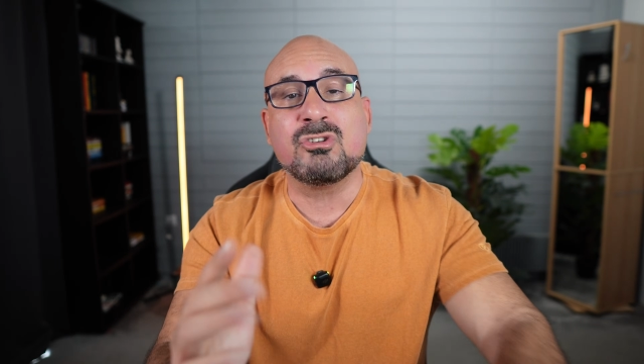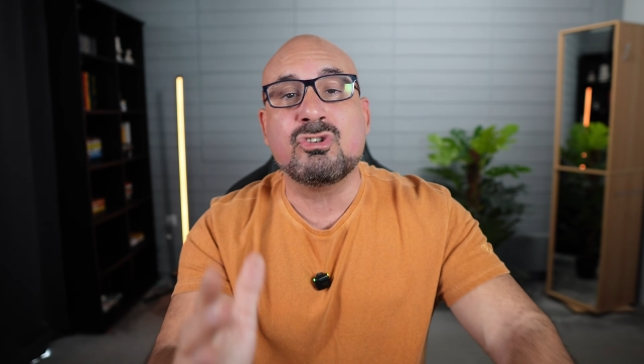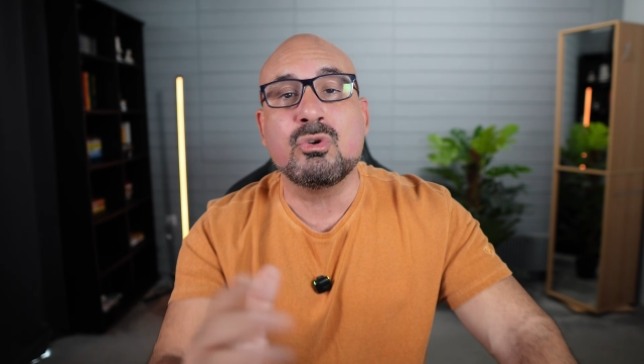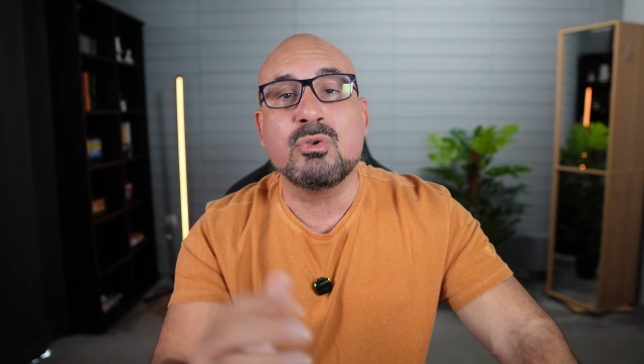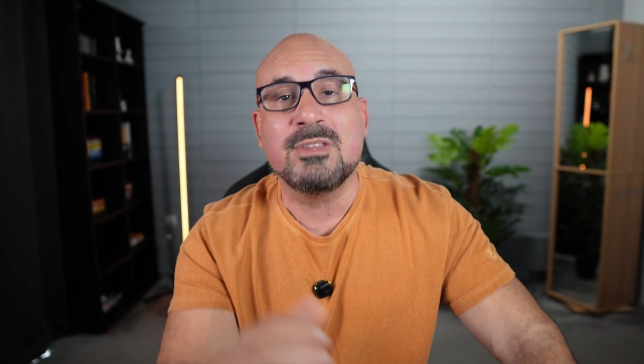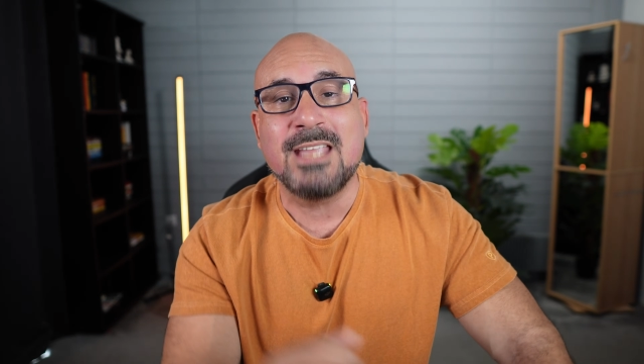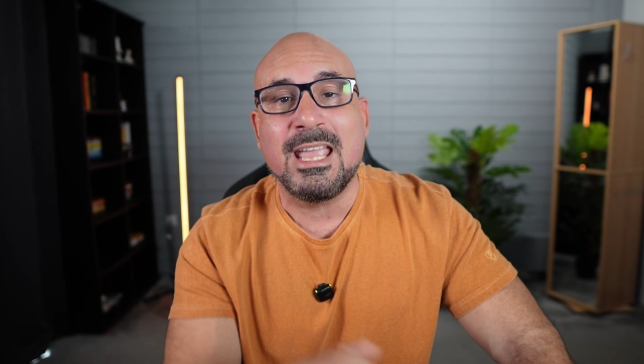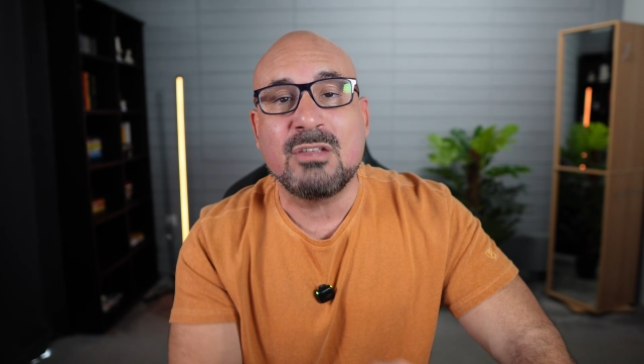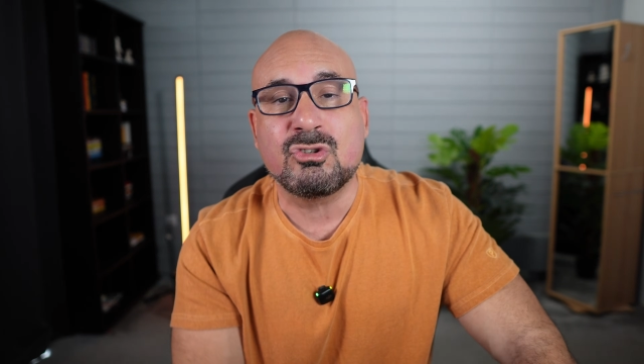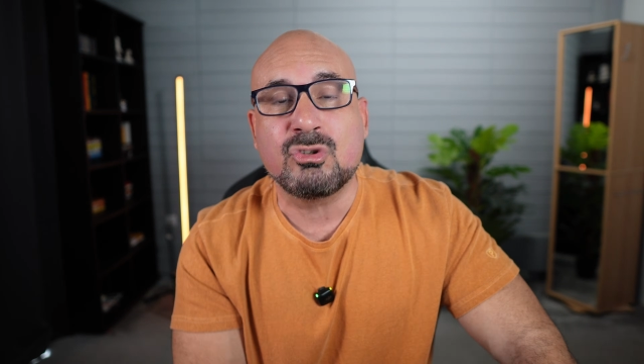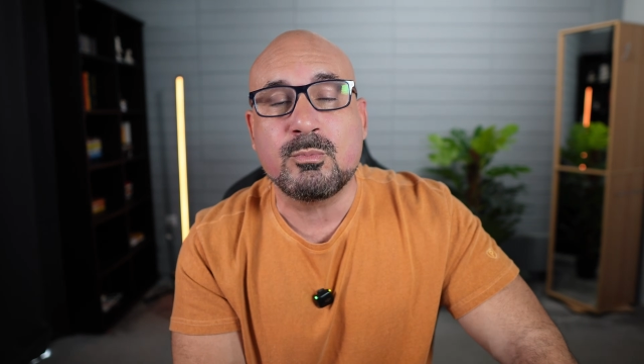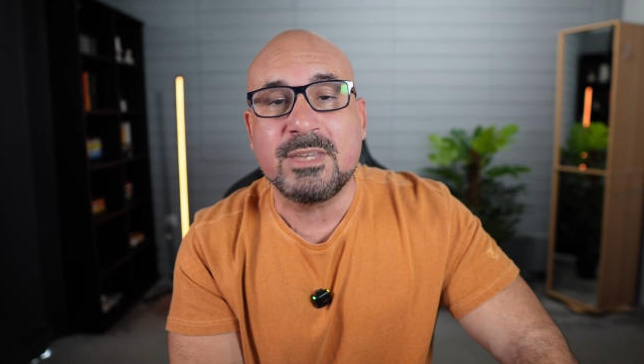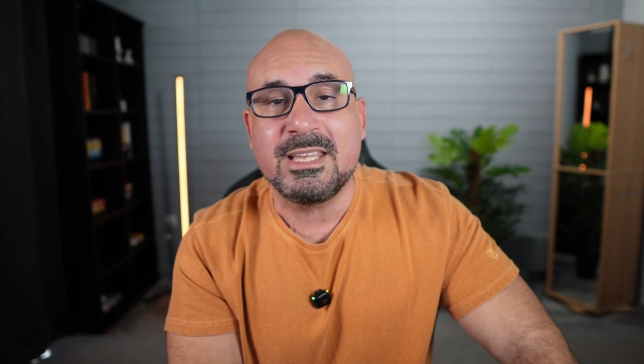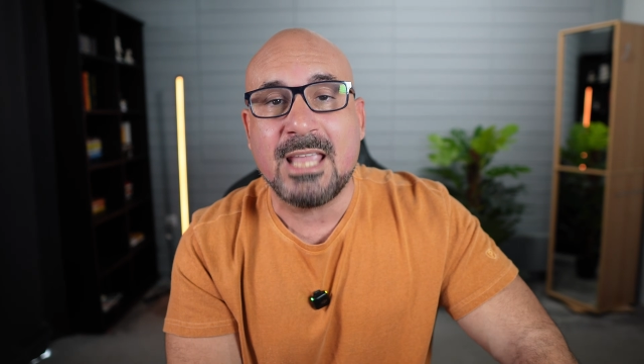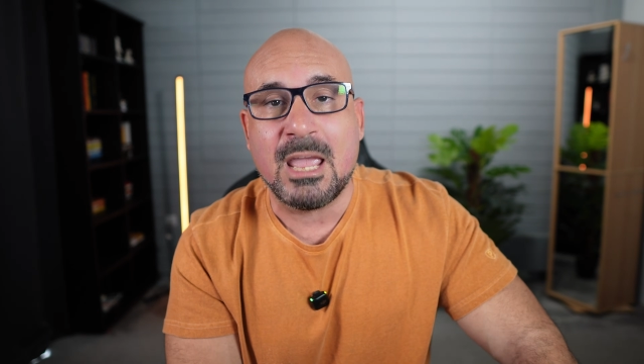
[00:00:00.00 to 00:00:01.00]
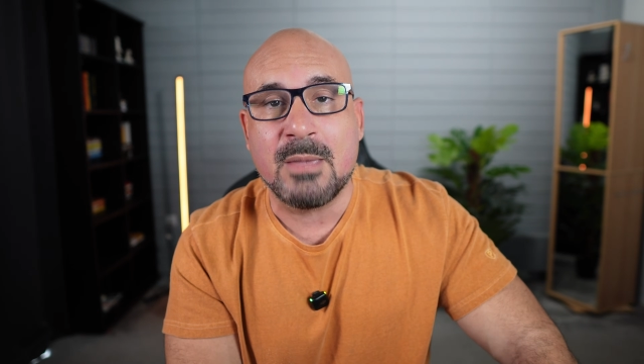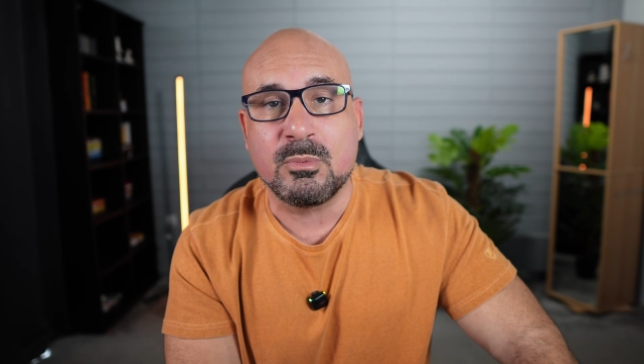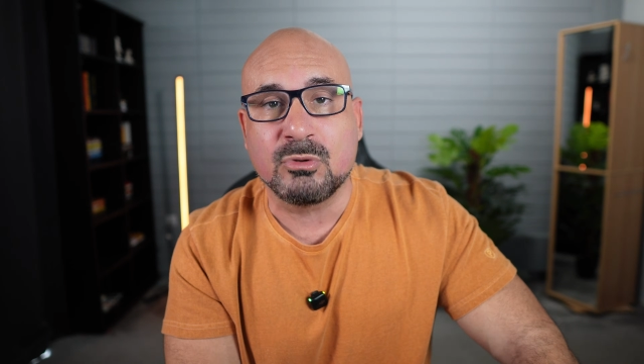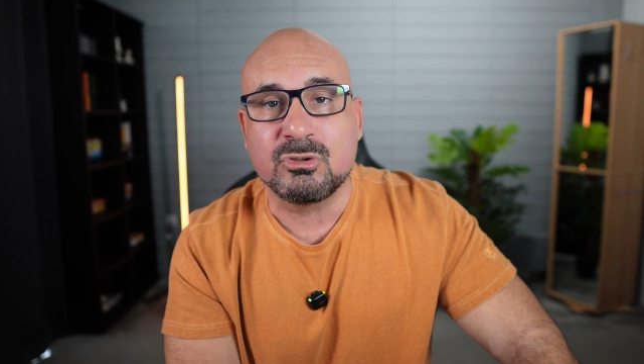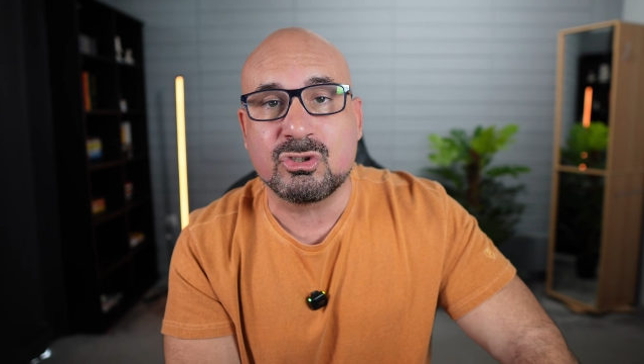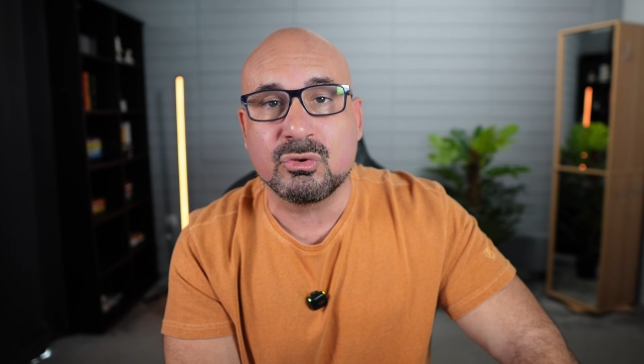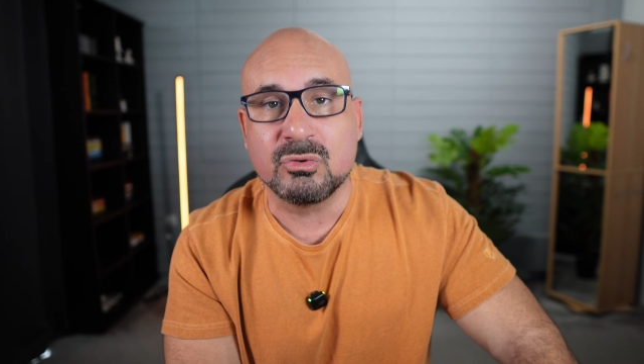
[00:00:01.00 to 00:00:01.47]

you need to be able to